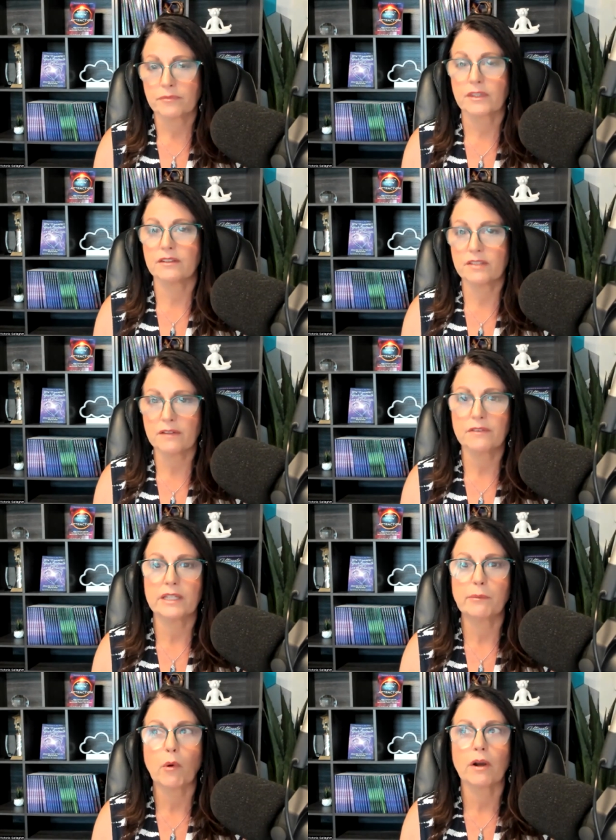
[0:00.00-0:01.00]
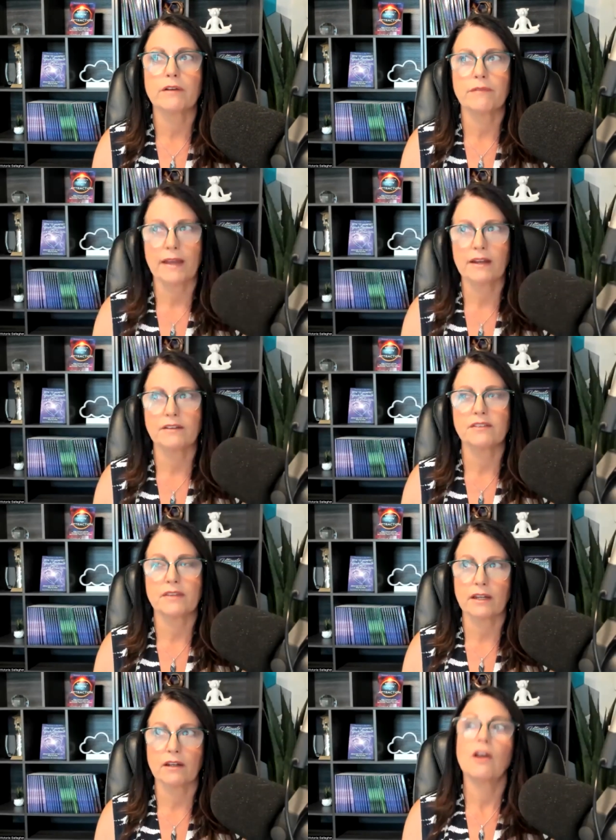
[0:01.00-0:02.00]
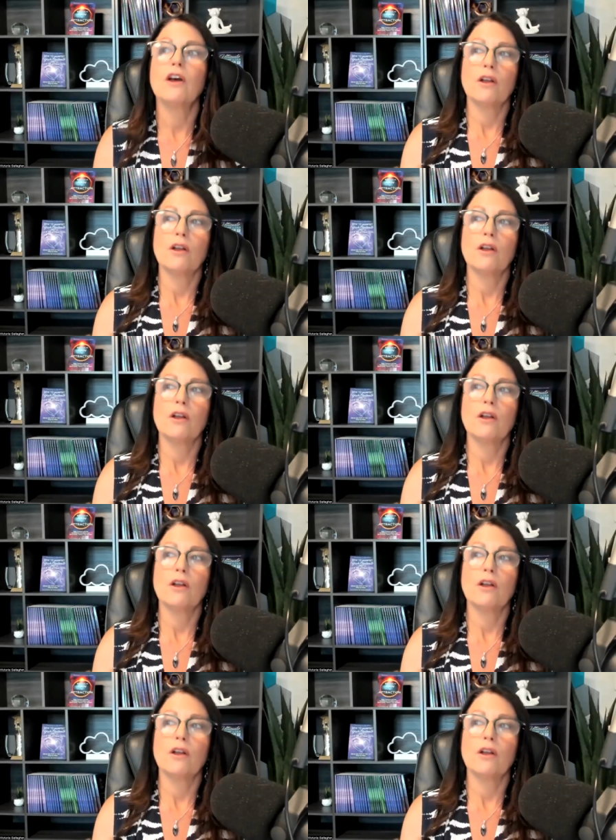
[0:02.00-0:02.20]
it's definitely more advanced than